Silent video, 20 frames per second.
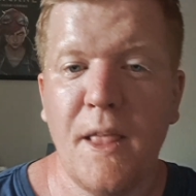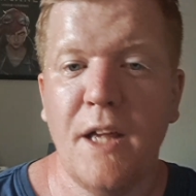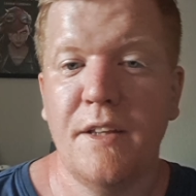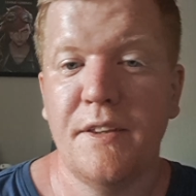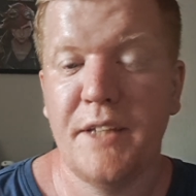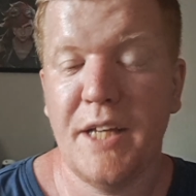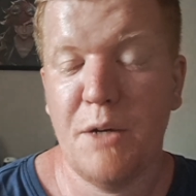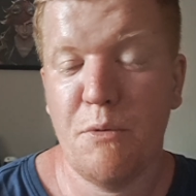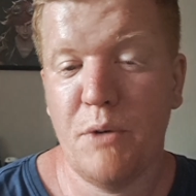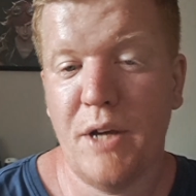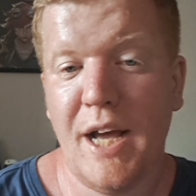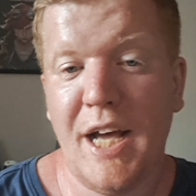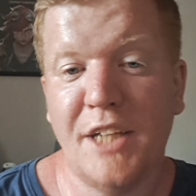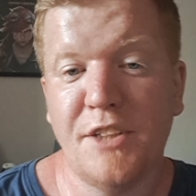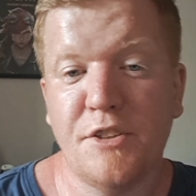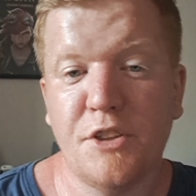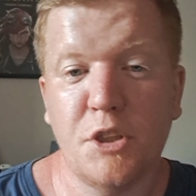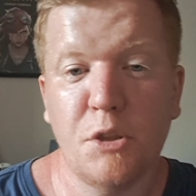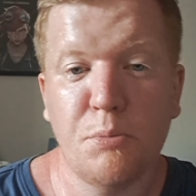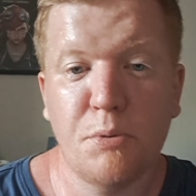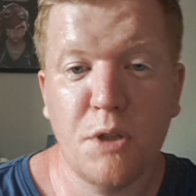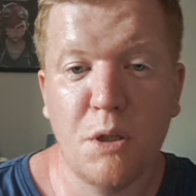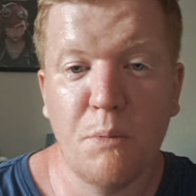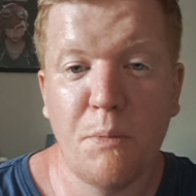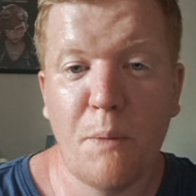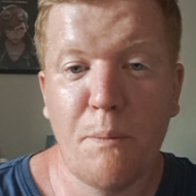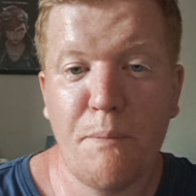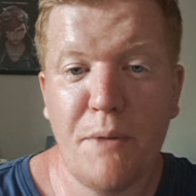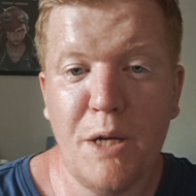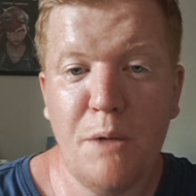then we ask you to become
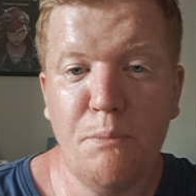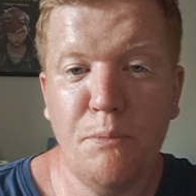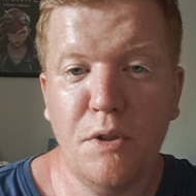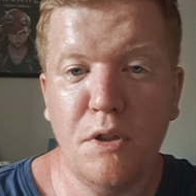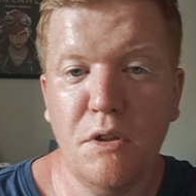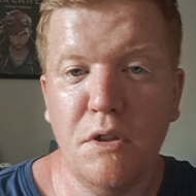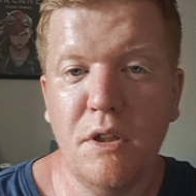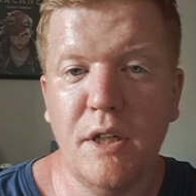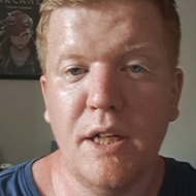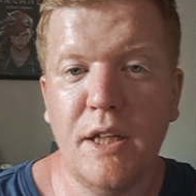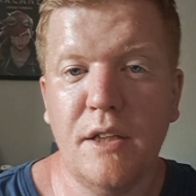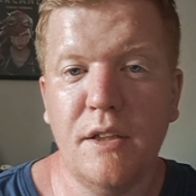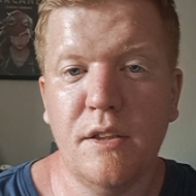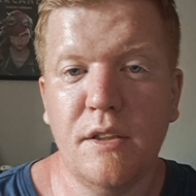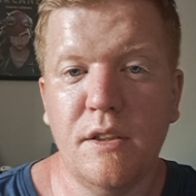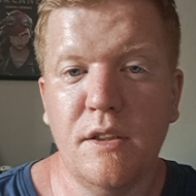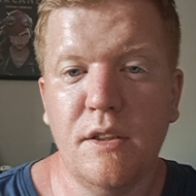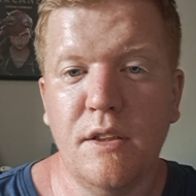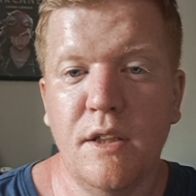a member. And